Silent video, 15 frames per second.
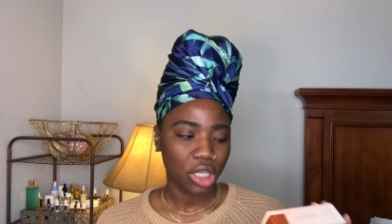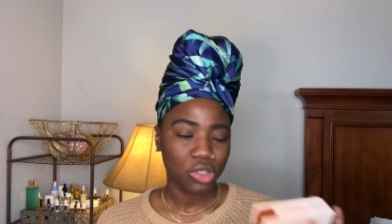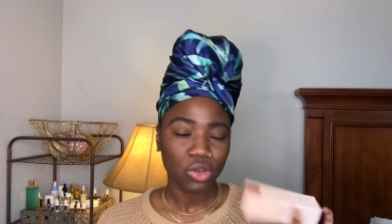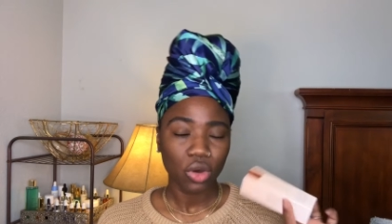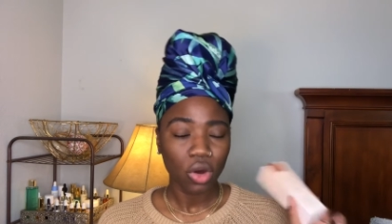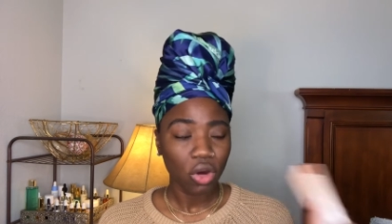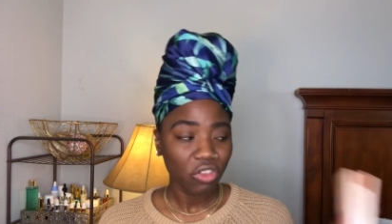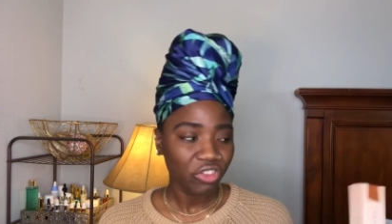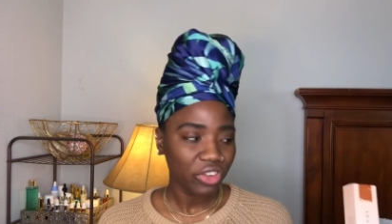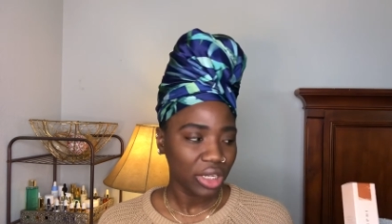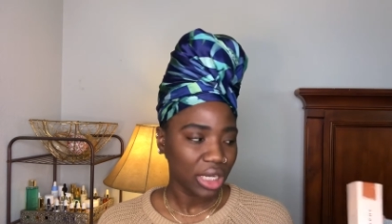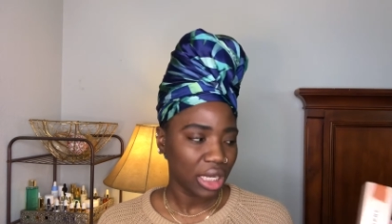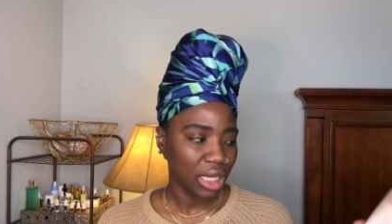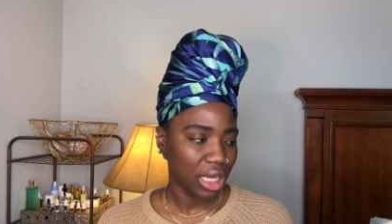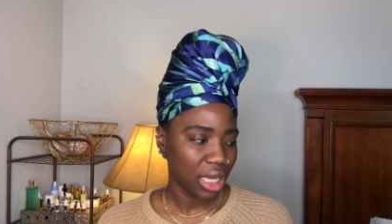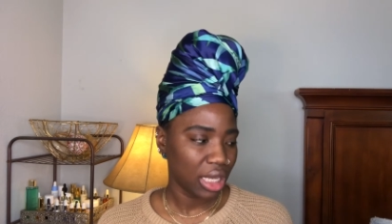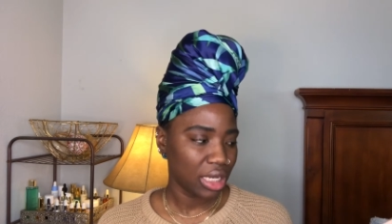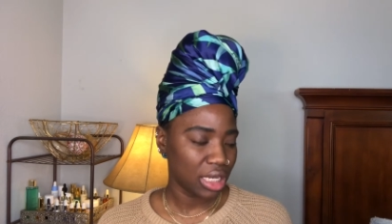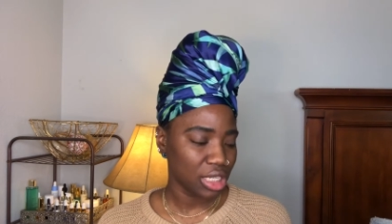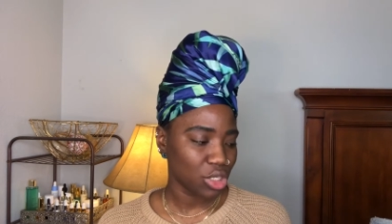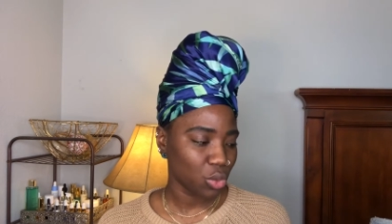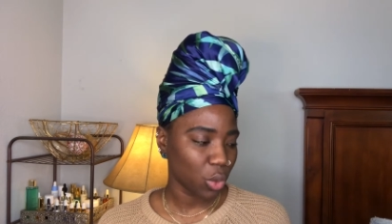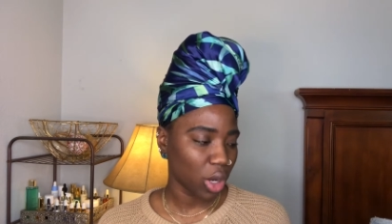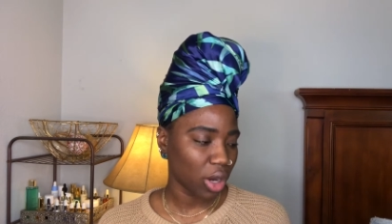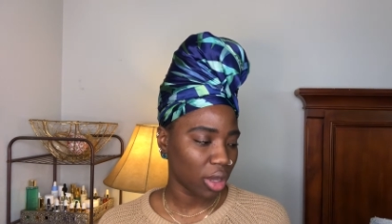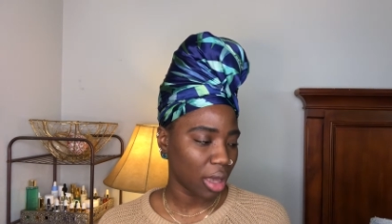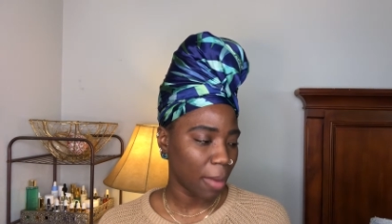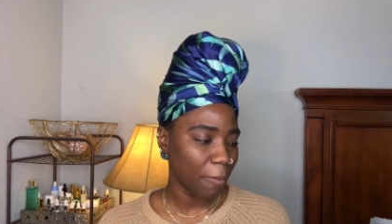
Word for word: So hopefully this works,